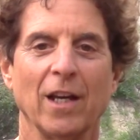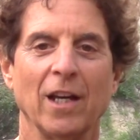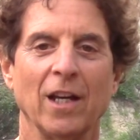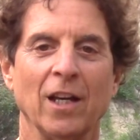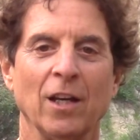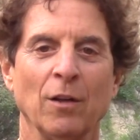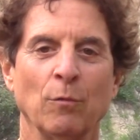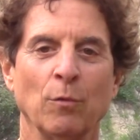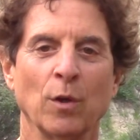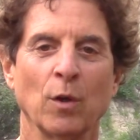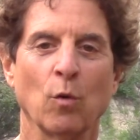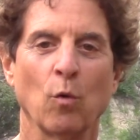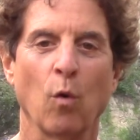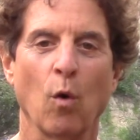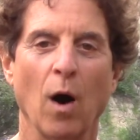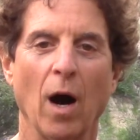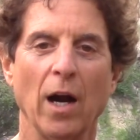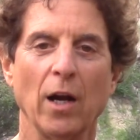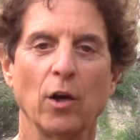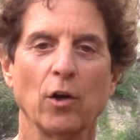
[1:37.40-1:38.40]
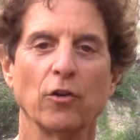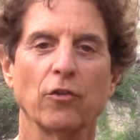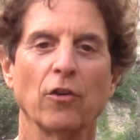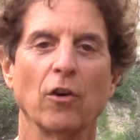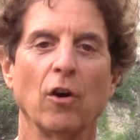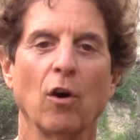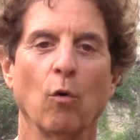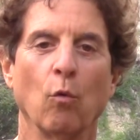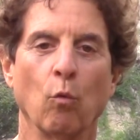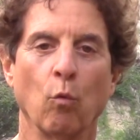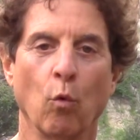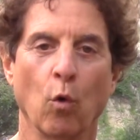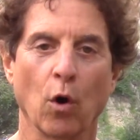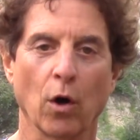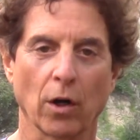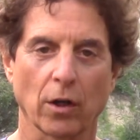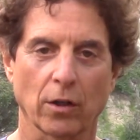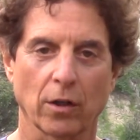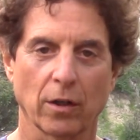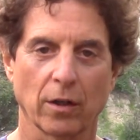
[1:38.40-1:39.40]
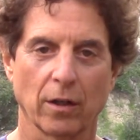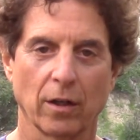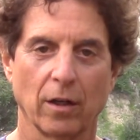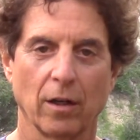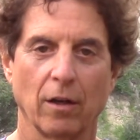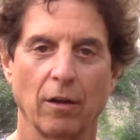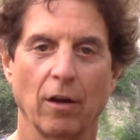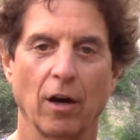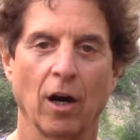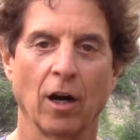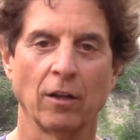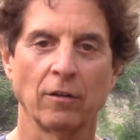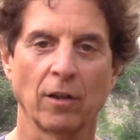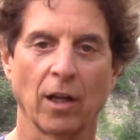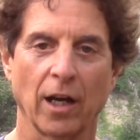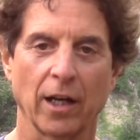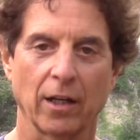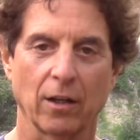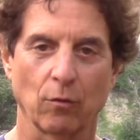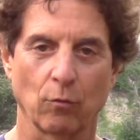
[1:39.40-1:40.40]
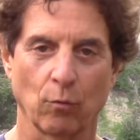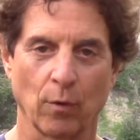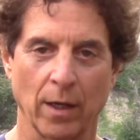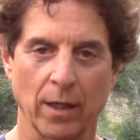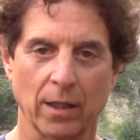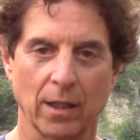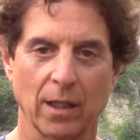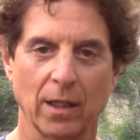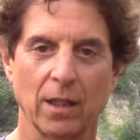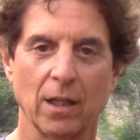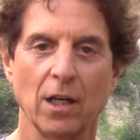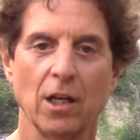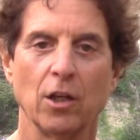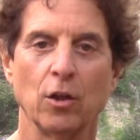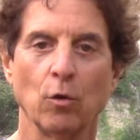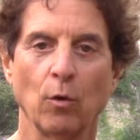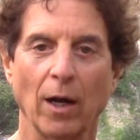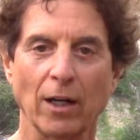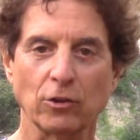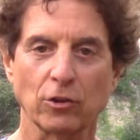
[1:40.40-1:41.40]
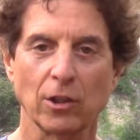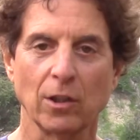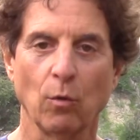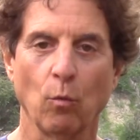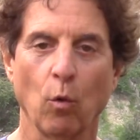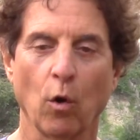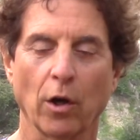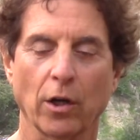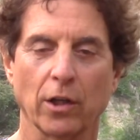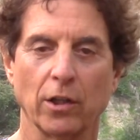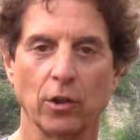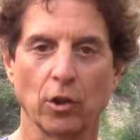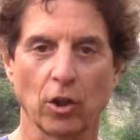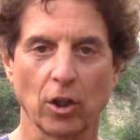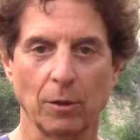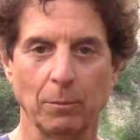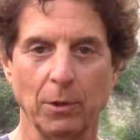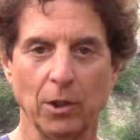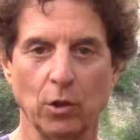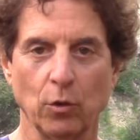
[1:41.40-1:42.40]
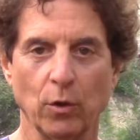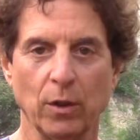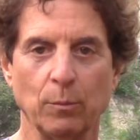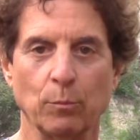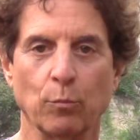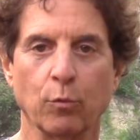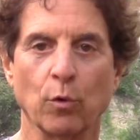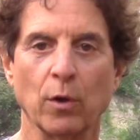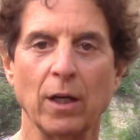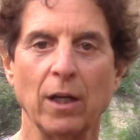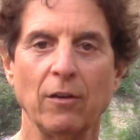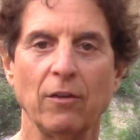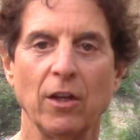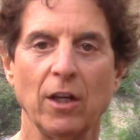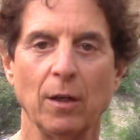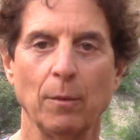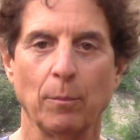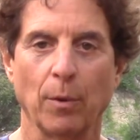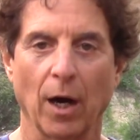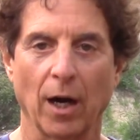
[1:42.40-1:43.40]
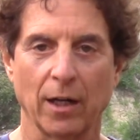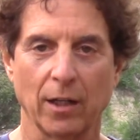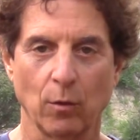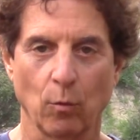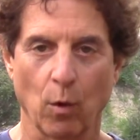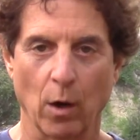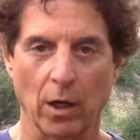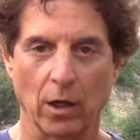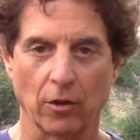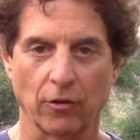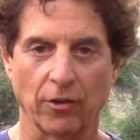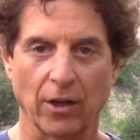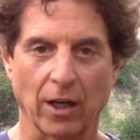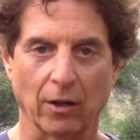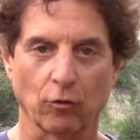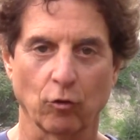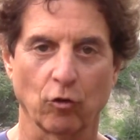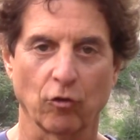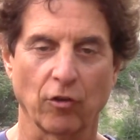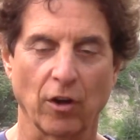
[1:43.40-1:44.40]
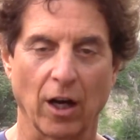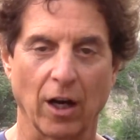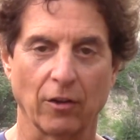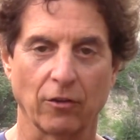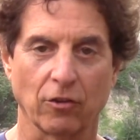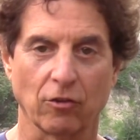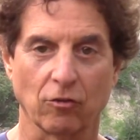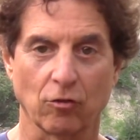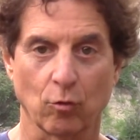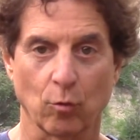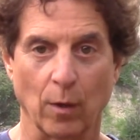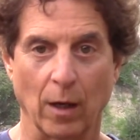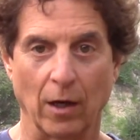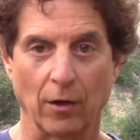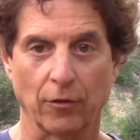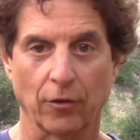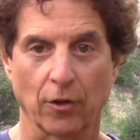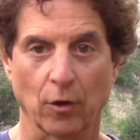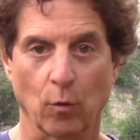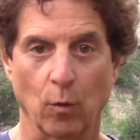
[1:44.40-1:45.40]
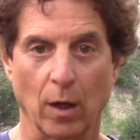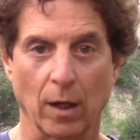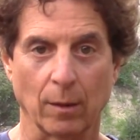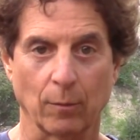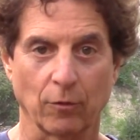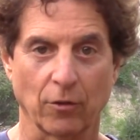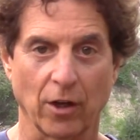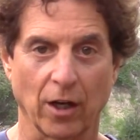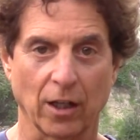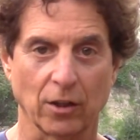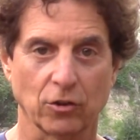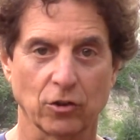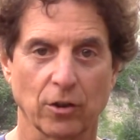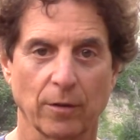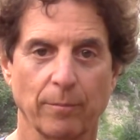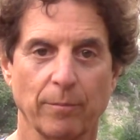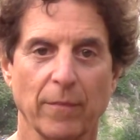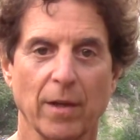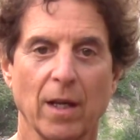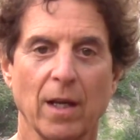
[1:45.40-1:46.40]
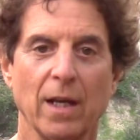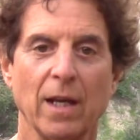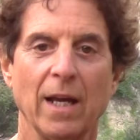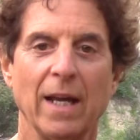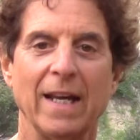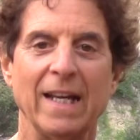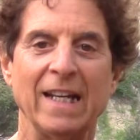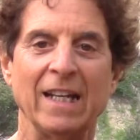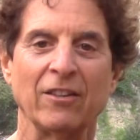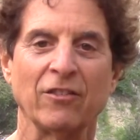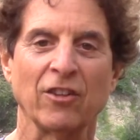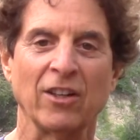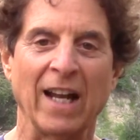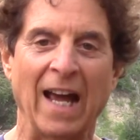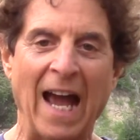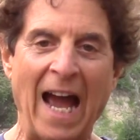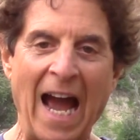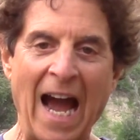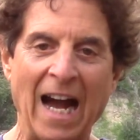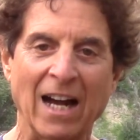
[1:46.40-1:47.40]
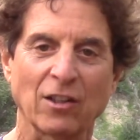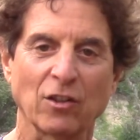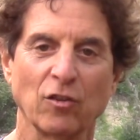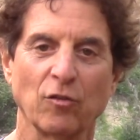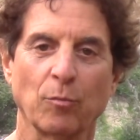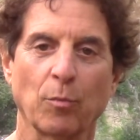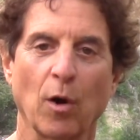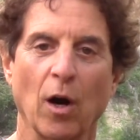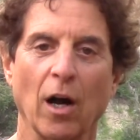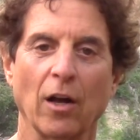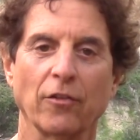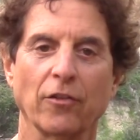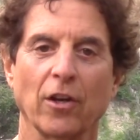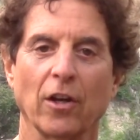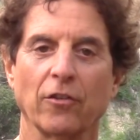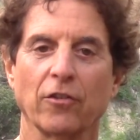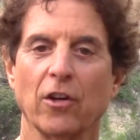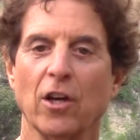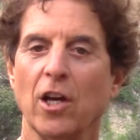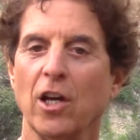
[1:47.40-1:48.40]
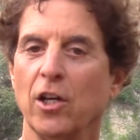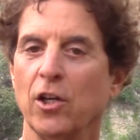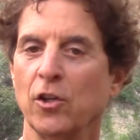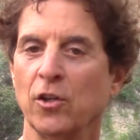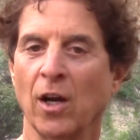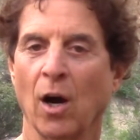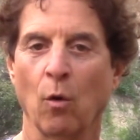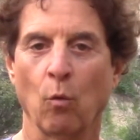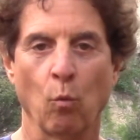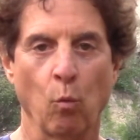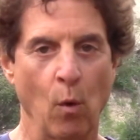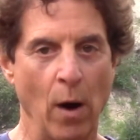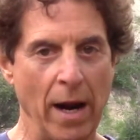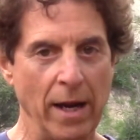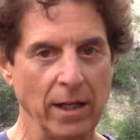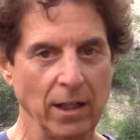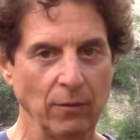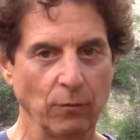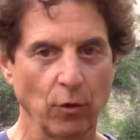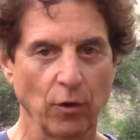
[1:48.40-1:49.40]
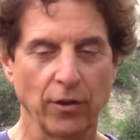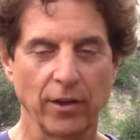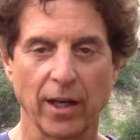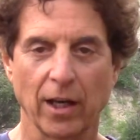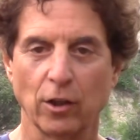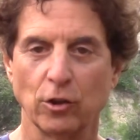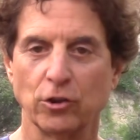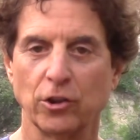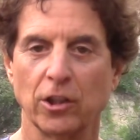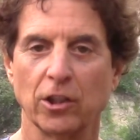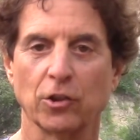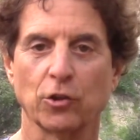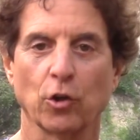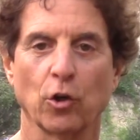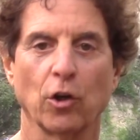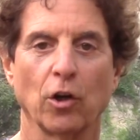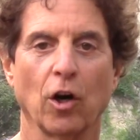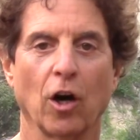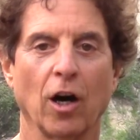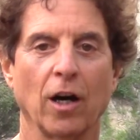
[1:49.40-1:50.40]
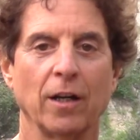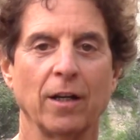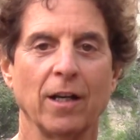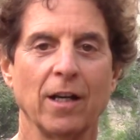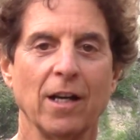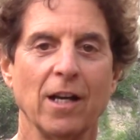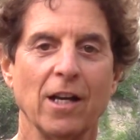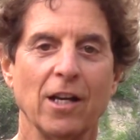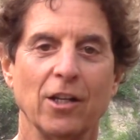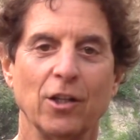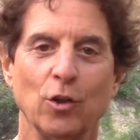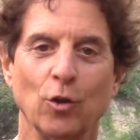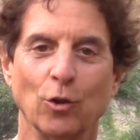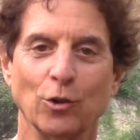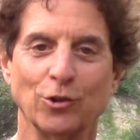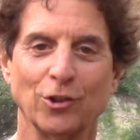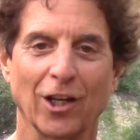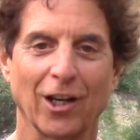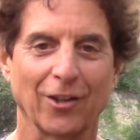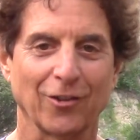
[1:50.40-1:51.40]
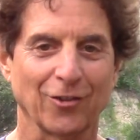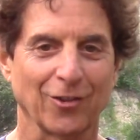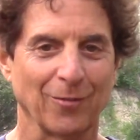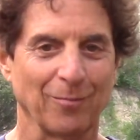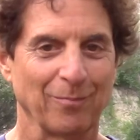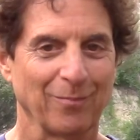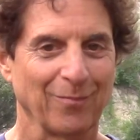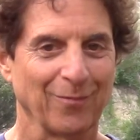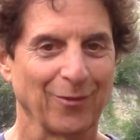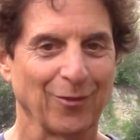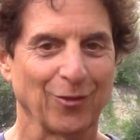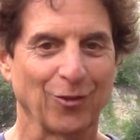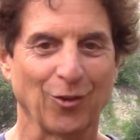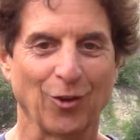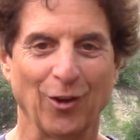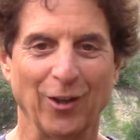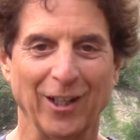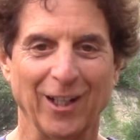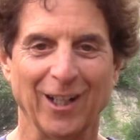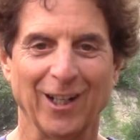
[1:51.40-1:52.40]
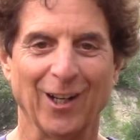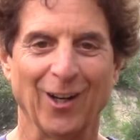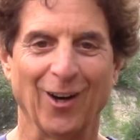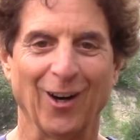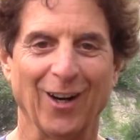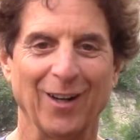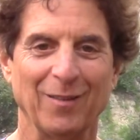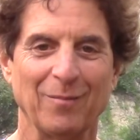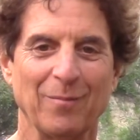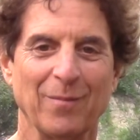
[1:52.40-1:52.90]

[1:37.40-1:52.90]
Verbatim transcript: It requires work. Unlike Reiki, you're actually working. You're going to be doing breathing and body awareness exercises throughout the quantum touch. It's an active process. You're not waiting for the energy to turn on, you're just turning it on.